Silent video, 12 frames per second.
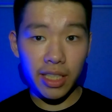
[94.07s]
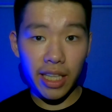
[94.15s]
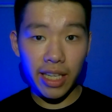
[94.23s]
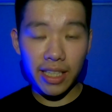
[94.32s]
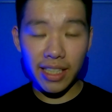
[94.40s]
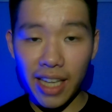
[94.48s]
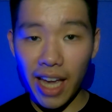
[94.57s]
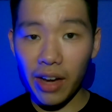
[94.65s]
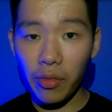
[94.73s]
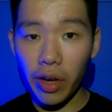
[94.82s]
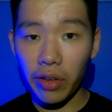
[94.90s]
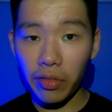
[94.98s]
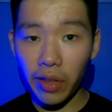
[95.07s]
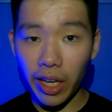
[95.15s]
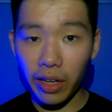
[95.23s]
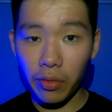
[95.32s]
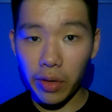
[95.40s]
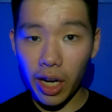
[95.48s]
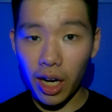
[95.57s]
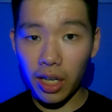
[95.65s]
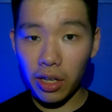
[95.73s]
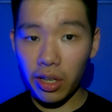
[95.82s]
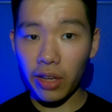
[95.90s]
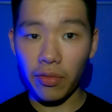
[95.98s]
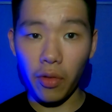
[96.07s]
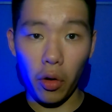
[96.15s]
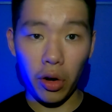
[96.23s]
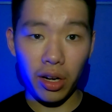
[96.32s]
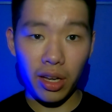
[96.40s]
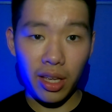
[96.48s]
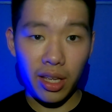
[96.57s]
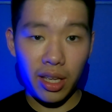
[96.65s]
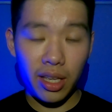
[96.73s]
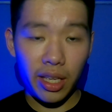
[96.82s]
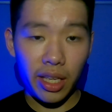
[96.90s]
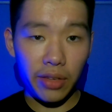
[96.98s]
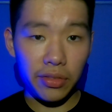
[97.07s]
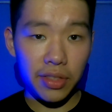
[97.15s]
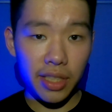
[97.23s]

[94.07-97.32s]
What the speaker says: is the exact wavelength we are looking for. If